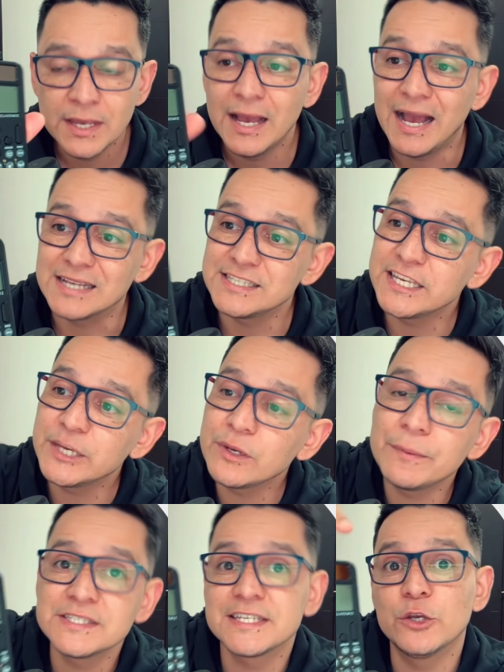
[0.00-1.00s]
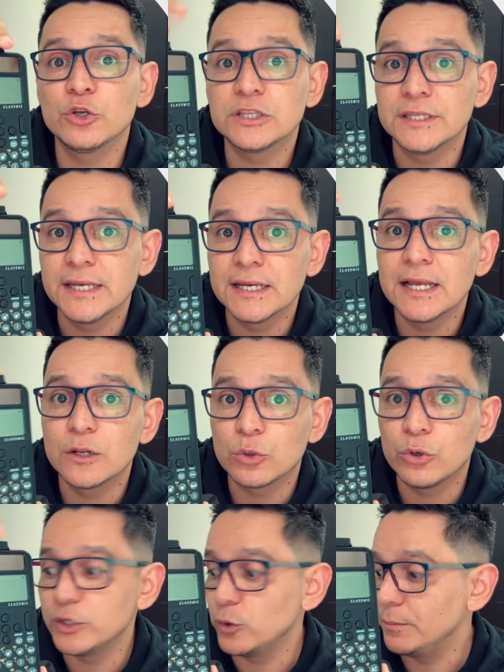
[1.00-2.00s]
So once I have the code
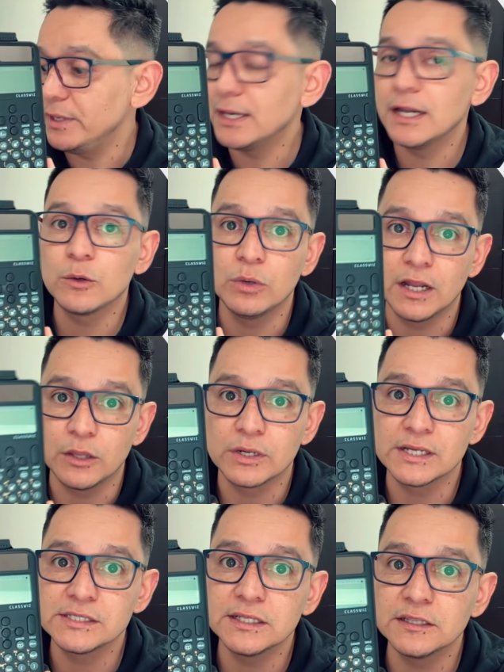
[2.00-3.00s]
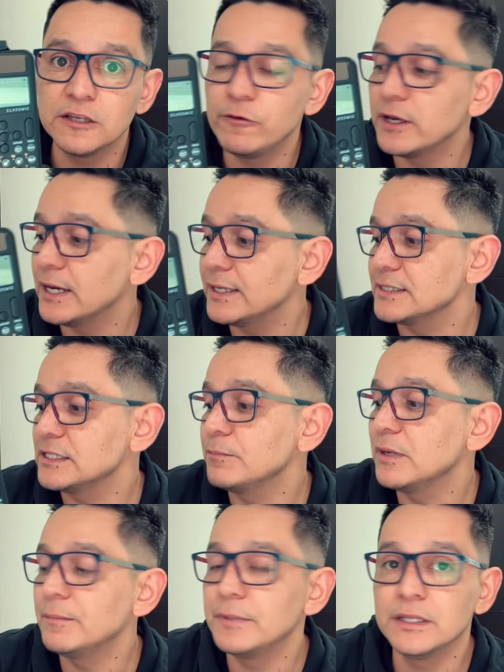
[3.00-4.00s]
on my scientific calculator,
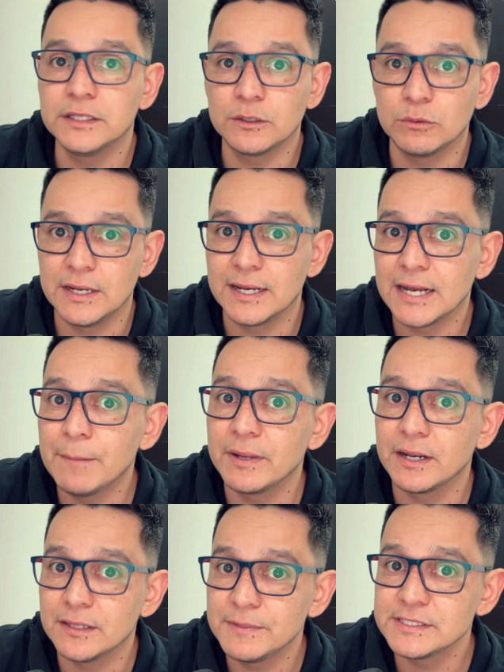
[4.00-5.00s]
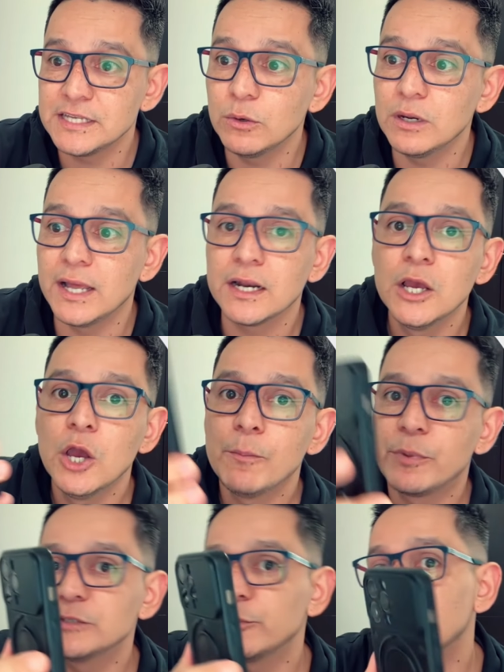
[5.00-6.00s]
I just need to use my
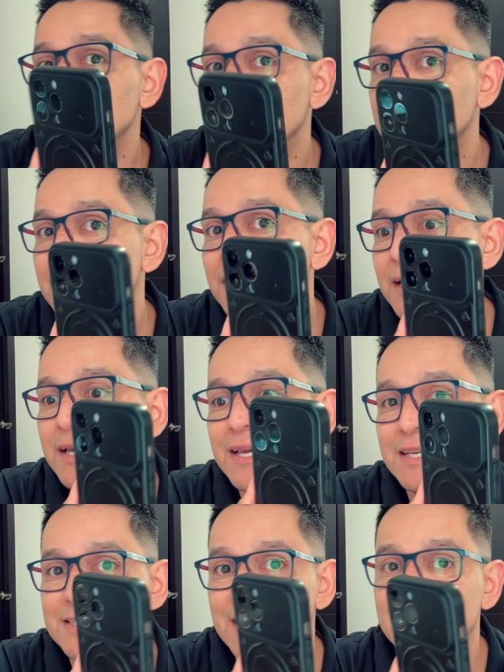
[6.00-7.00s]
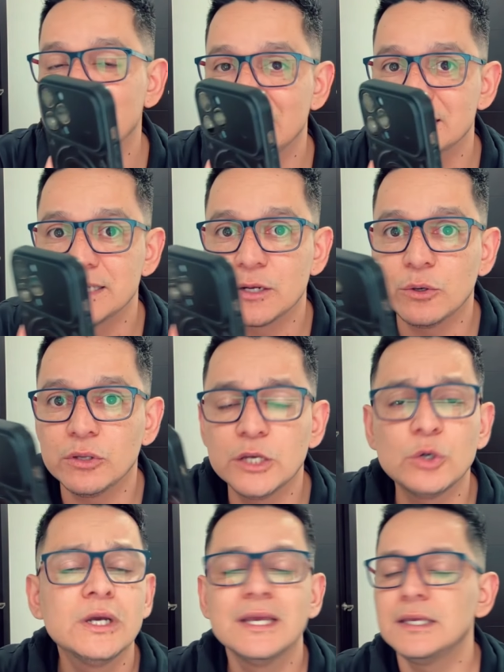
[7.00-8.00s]
phone's camera to scan that
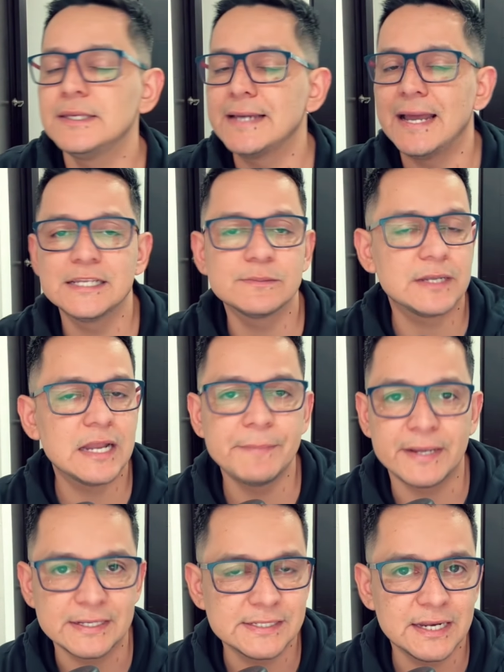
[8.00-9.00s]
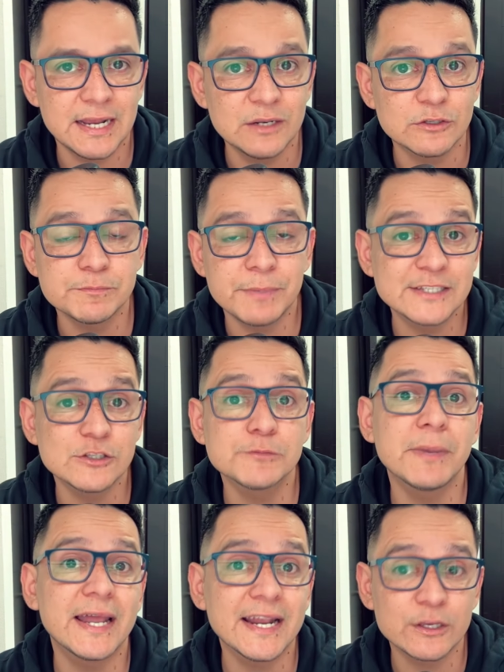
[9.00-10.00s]
code. And then the steps will
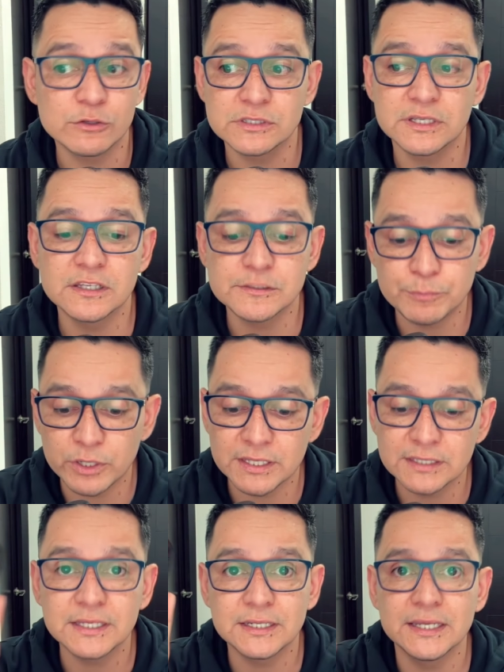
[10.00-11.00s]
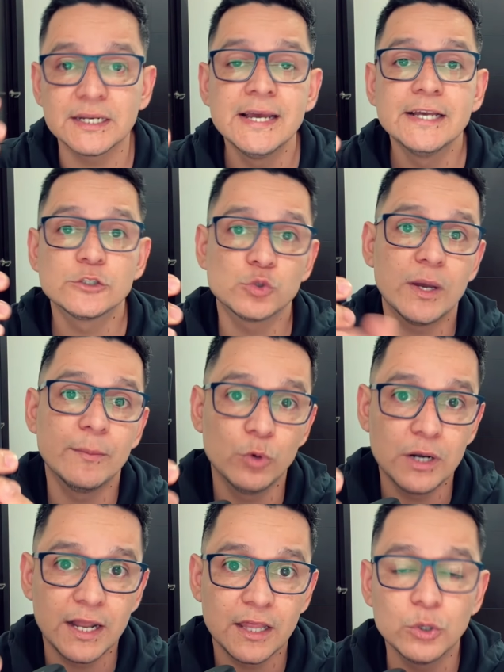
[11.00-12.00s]
appear, so you can have your emulator
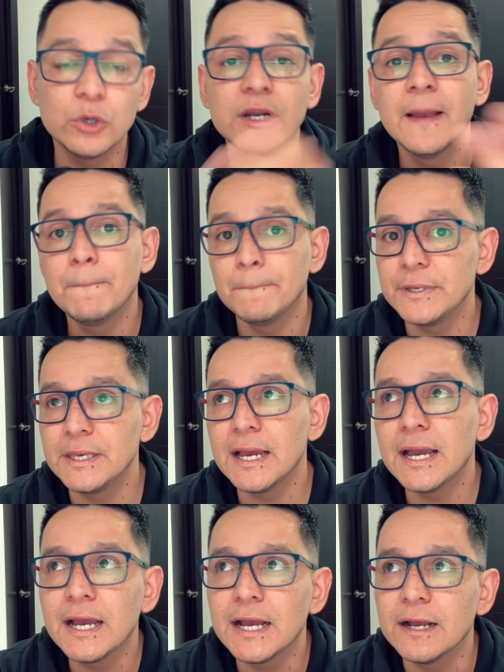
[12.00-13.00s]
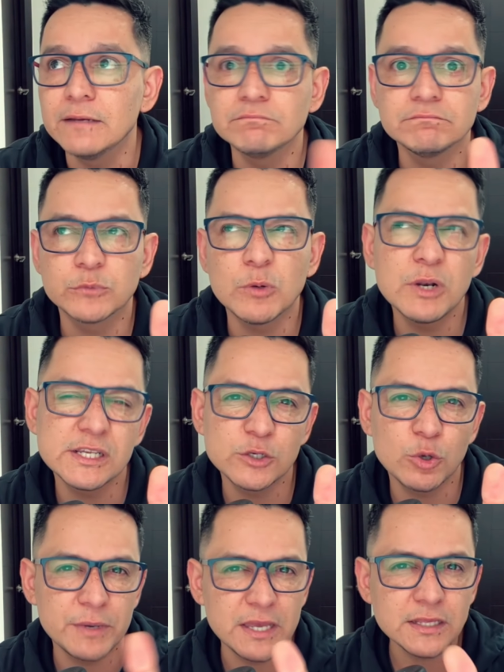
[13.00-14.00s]
via, how should I say it?
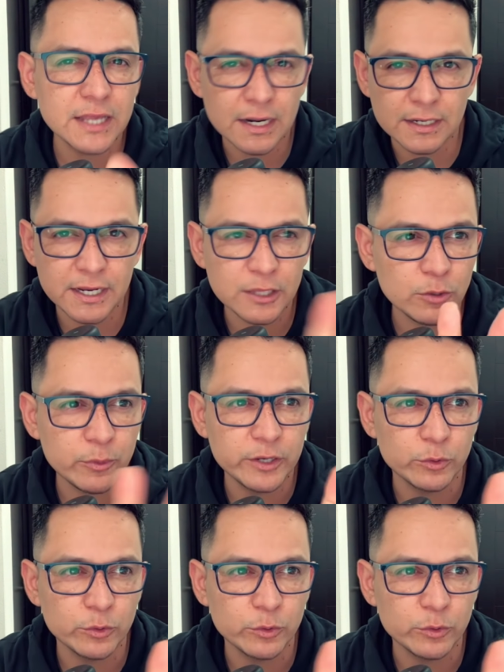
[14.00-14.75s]
Via the internet.